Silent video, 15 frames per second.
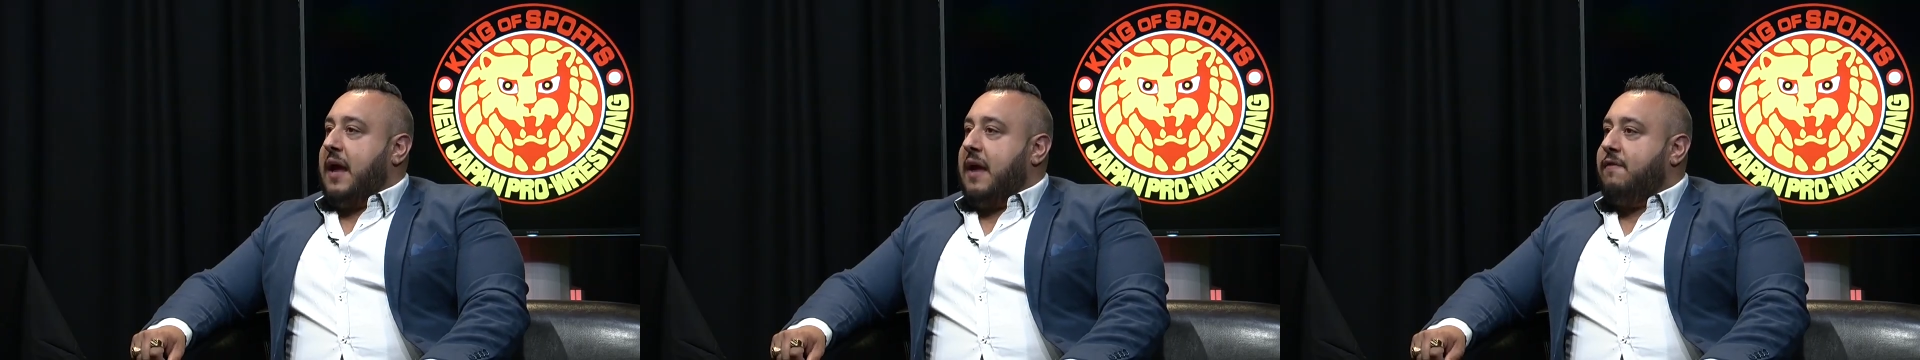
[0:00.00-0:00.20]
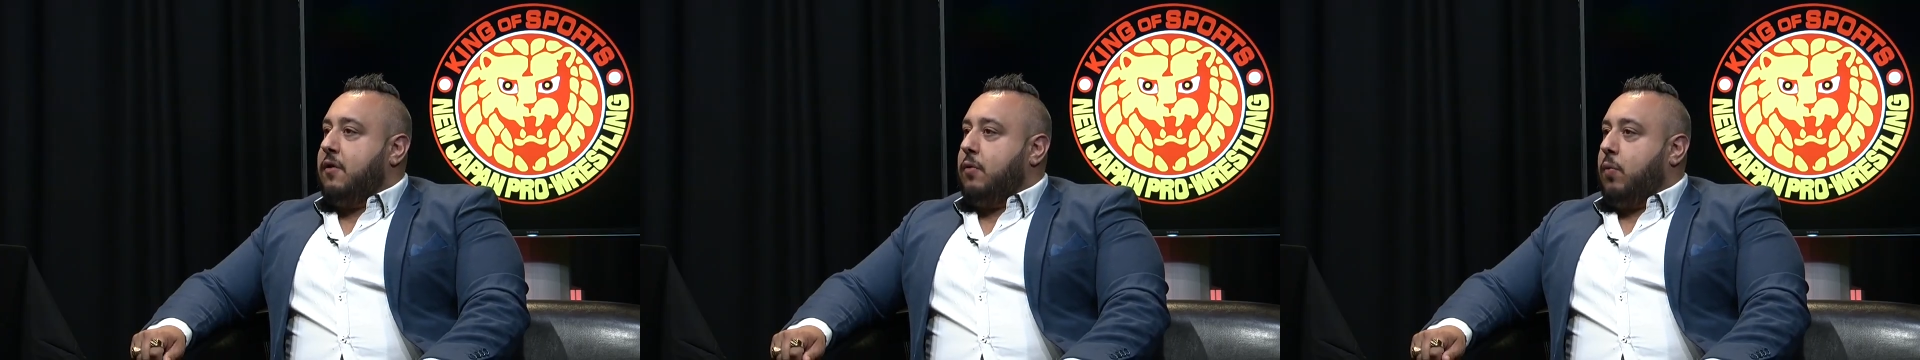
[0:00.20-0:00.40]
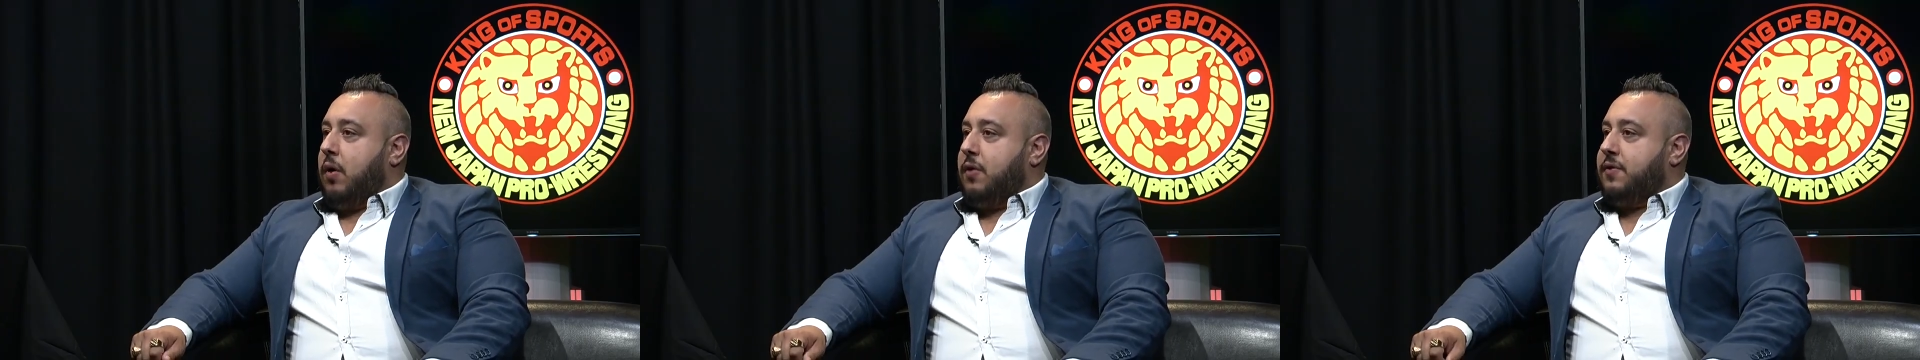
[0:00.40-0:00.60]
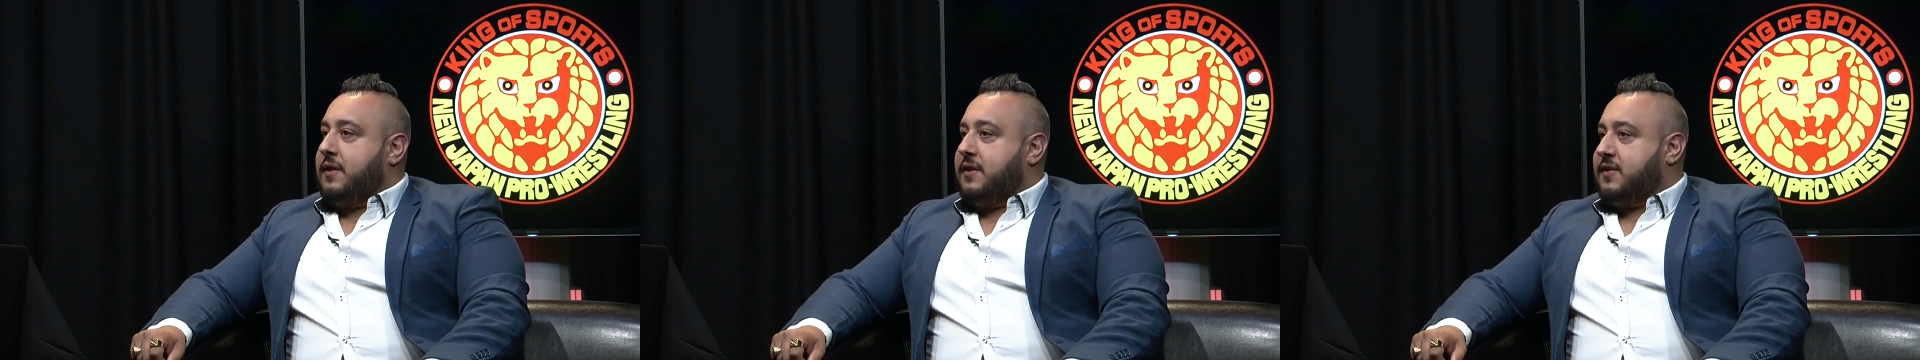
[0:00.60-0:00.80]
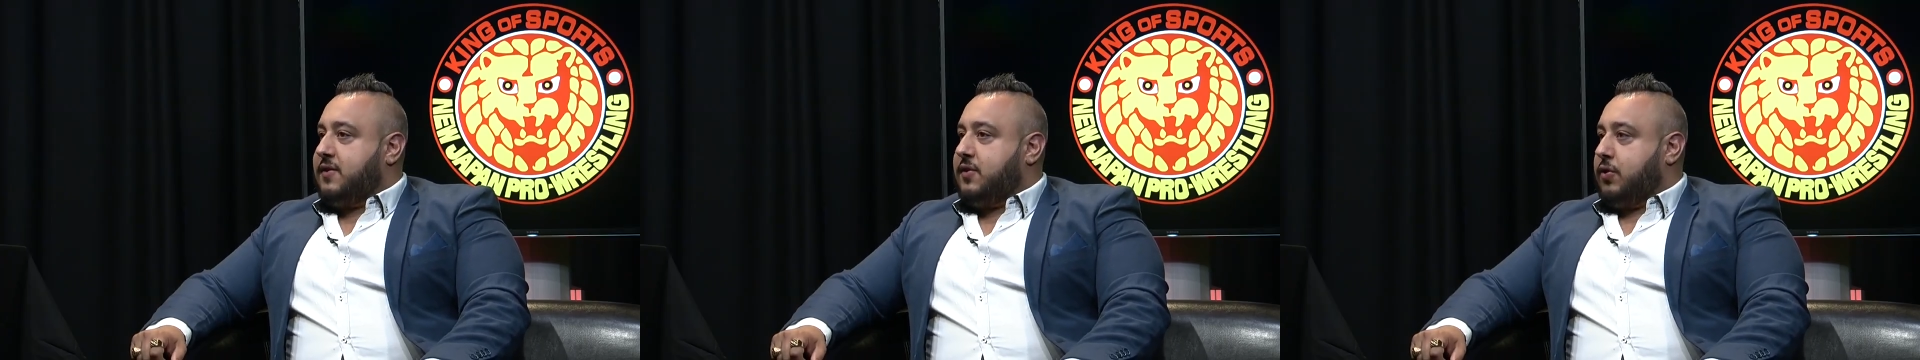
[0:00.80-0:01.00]
ever want
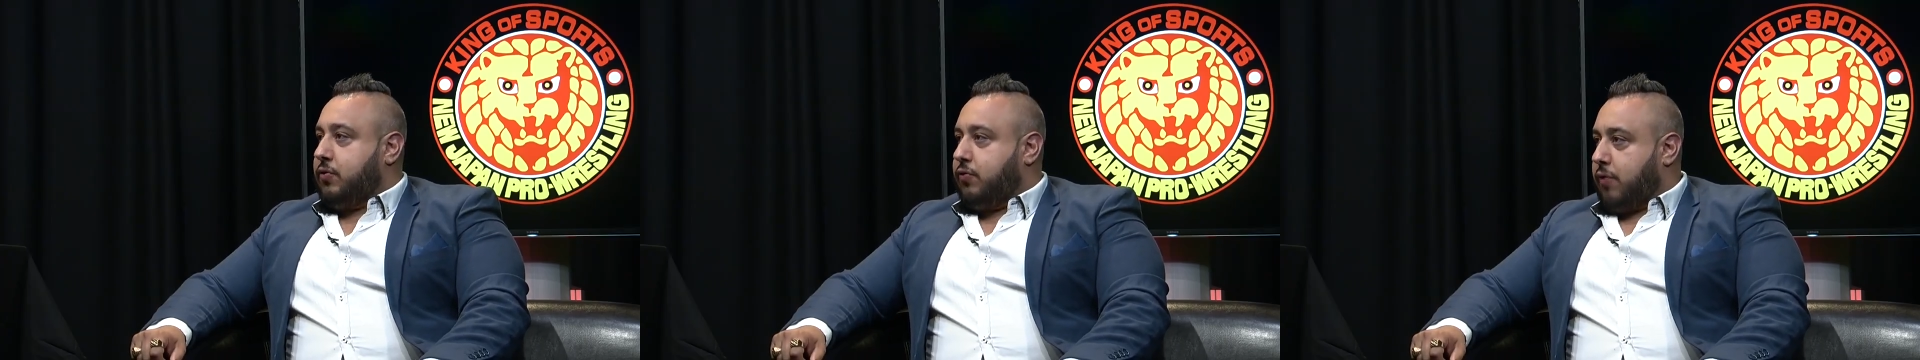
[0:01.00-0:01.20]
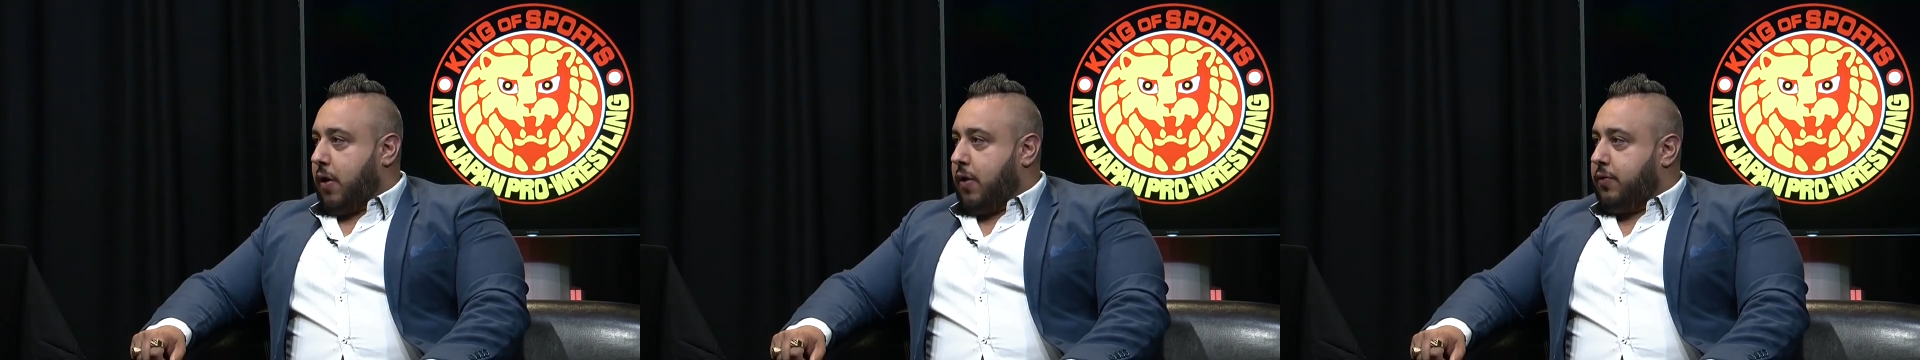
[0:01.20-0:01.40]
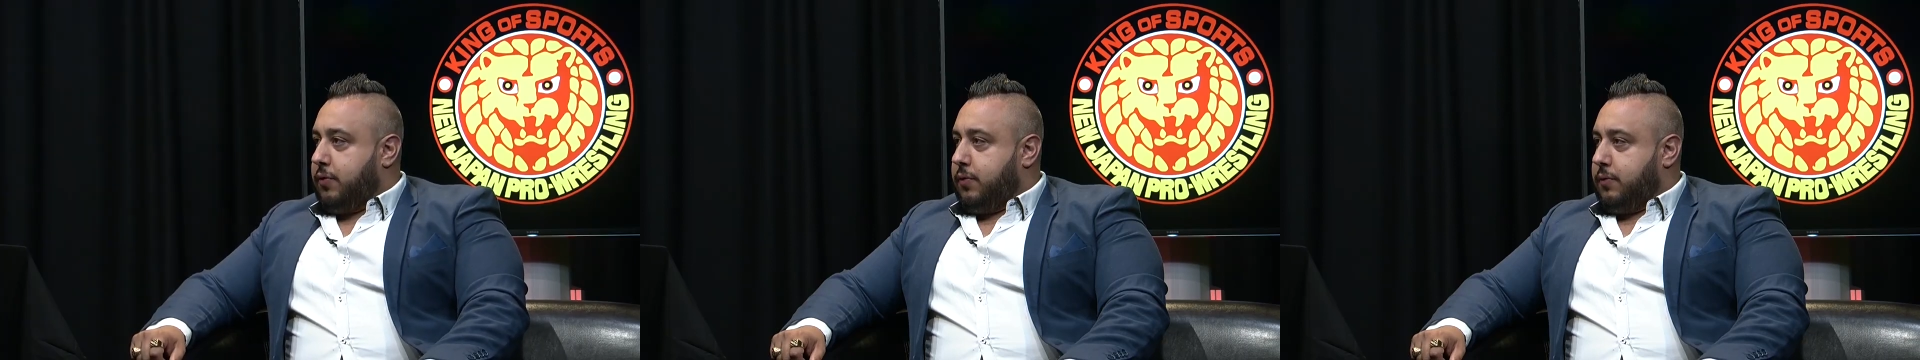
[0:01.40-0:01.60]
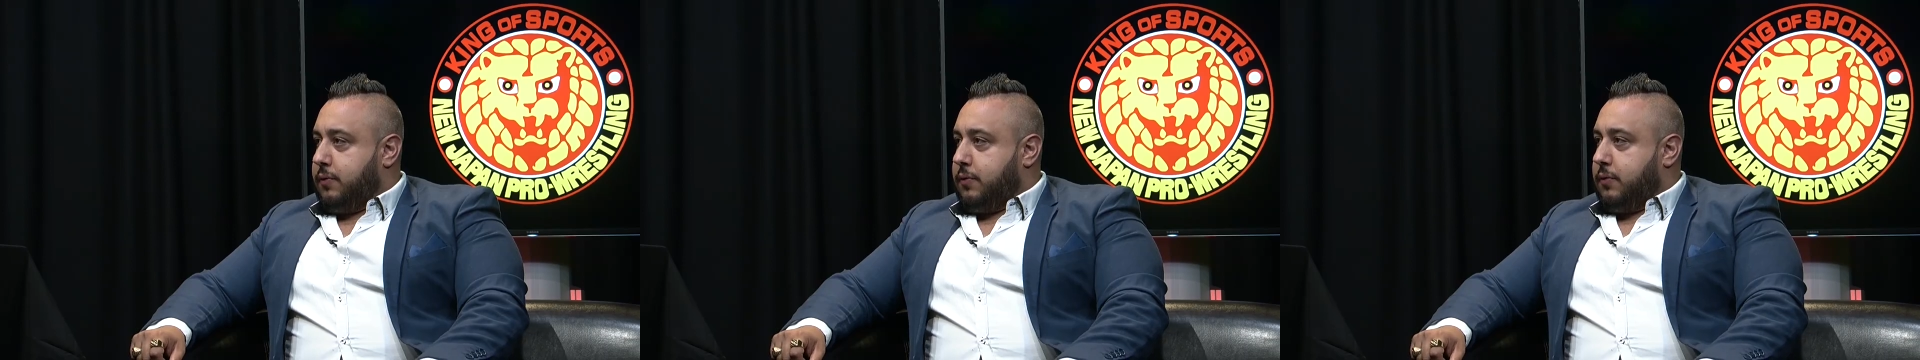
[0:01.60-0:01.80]
this to grow